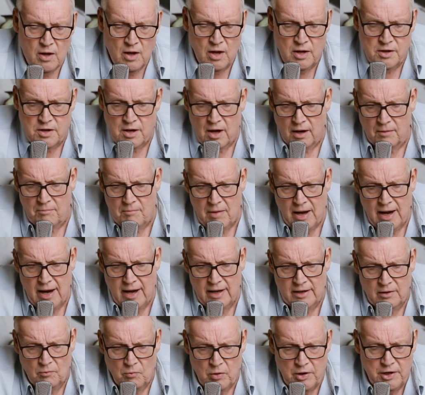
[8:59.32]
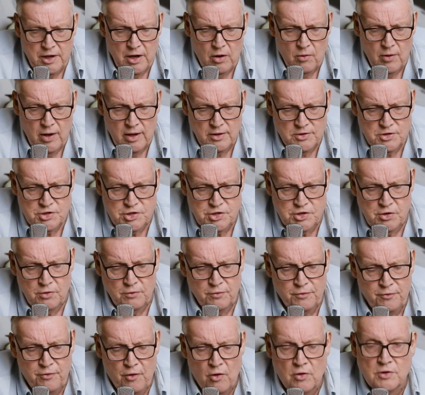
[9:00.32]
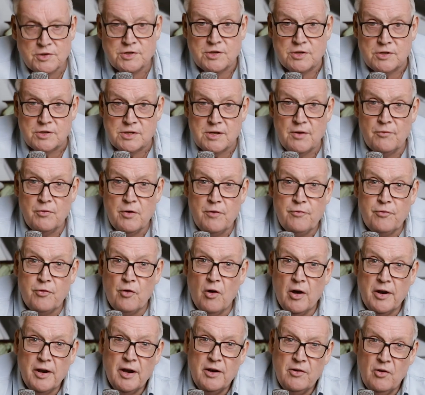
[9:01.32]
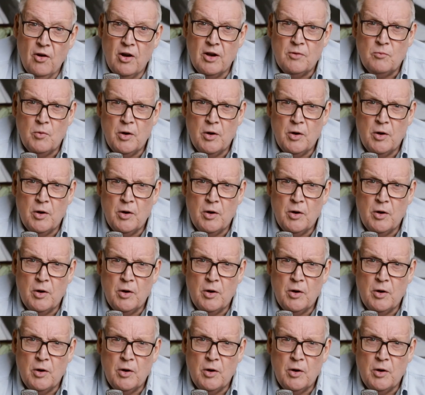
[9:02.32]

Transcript: young man and we'd go out and shoot foxes every Friday night.